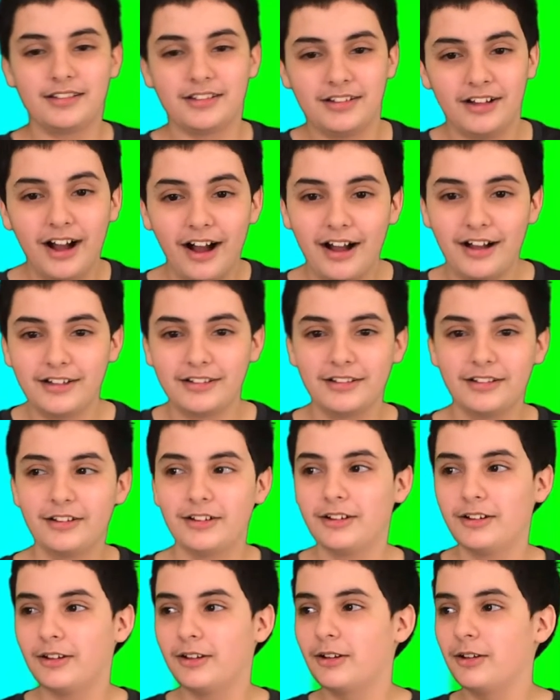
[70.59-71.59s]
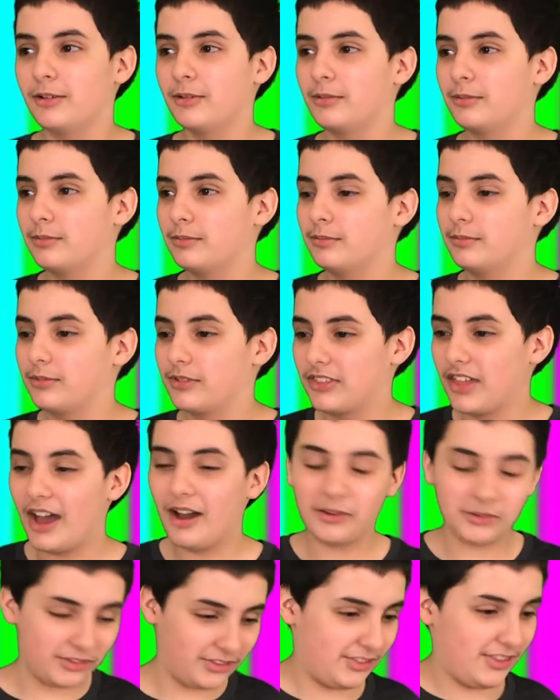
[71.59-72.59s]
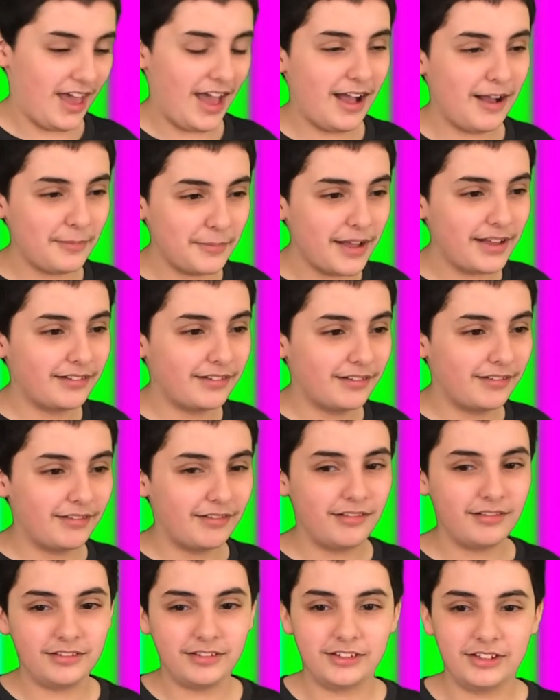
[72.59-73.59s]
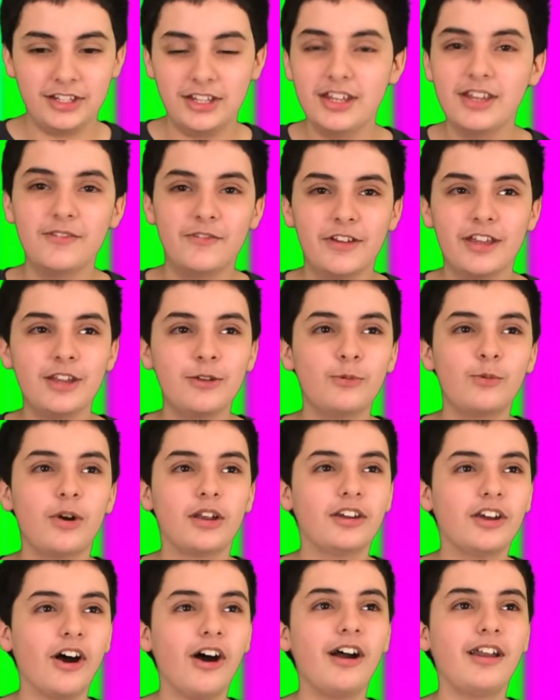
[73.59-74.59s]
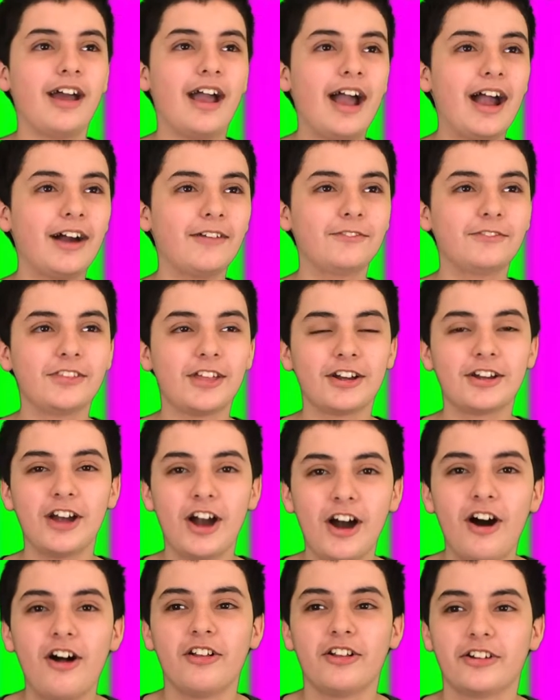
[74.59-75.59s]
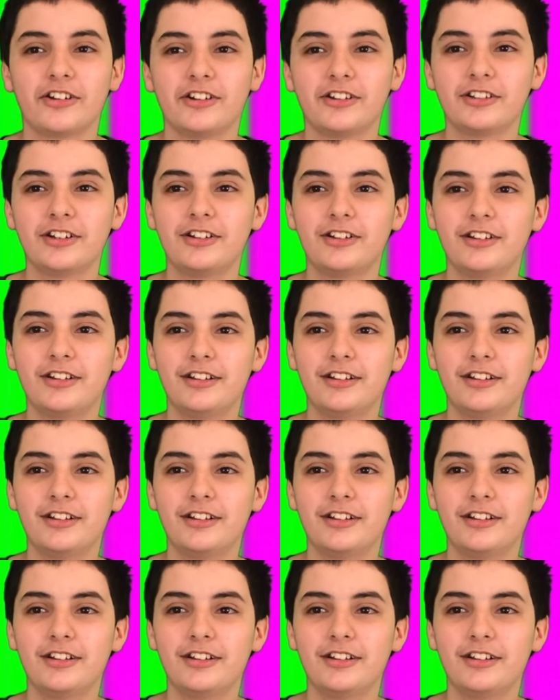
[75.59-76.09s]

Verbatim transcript: Ha. Without them, TV would not have the color.